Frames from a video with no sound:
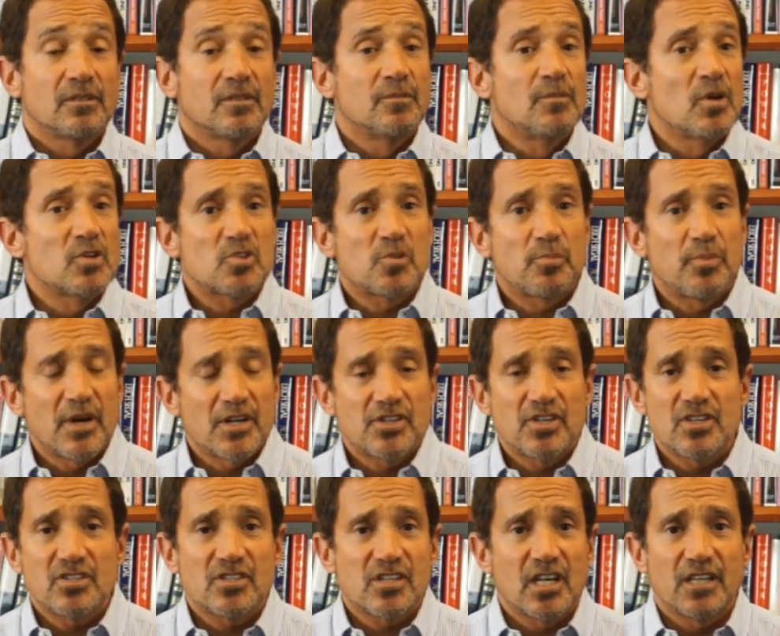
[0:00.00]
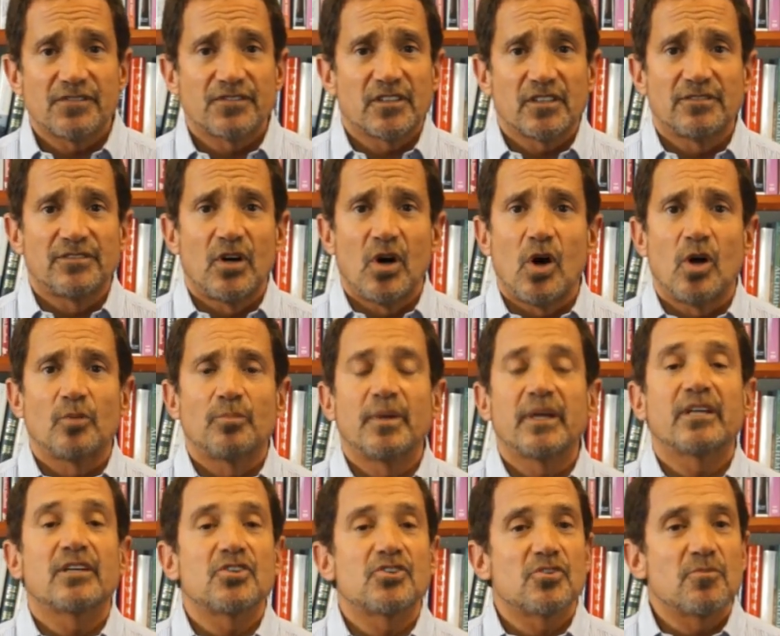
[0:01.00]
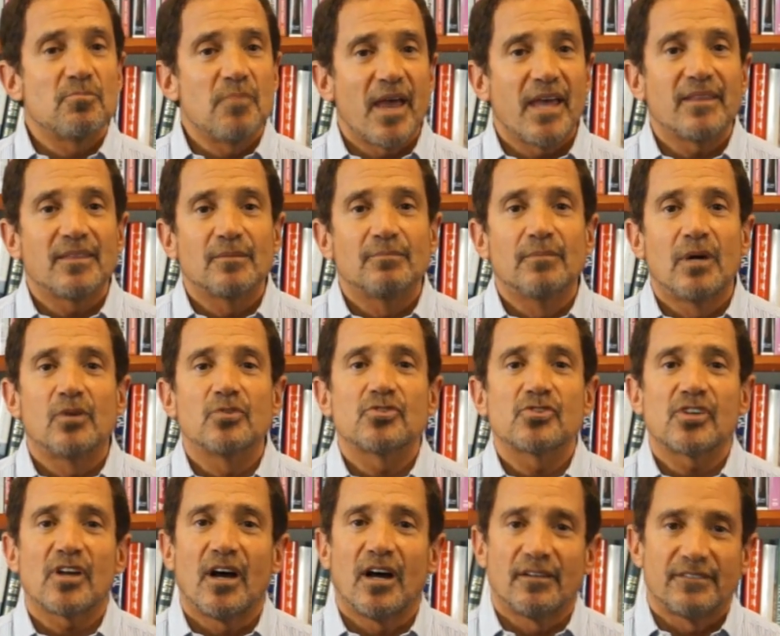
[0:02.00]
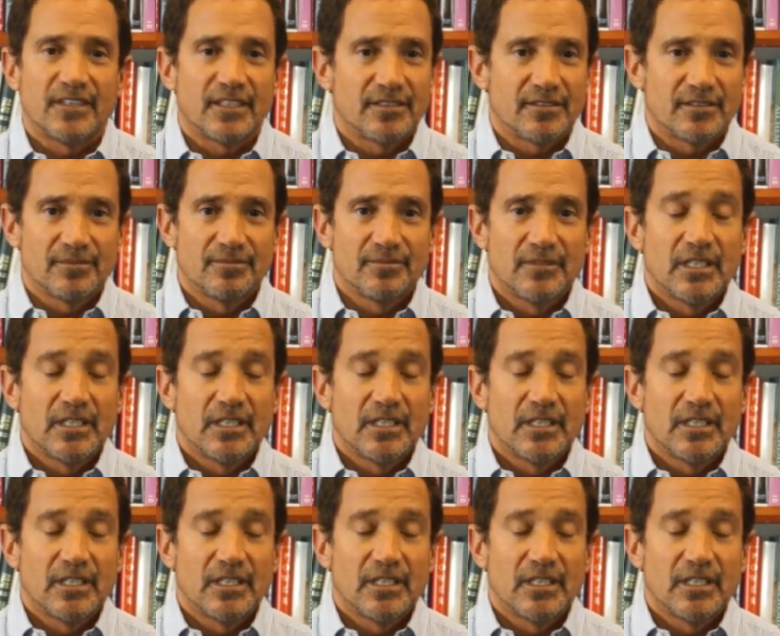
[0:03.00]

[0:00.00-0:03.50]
the most precious gift of all, because you made the most of it.